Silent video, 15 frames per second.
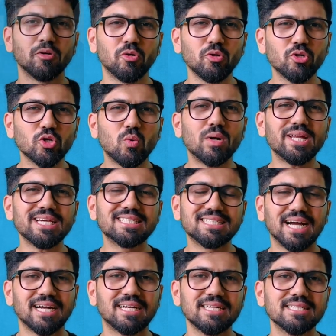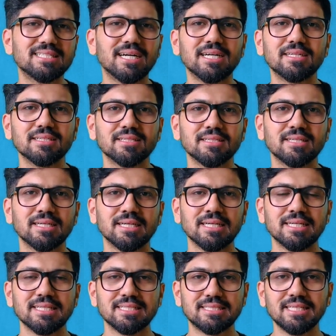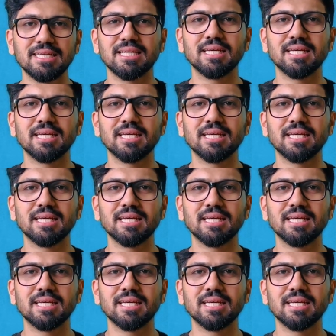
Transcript: Do you know what exactly is that? See,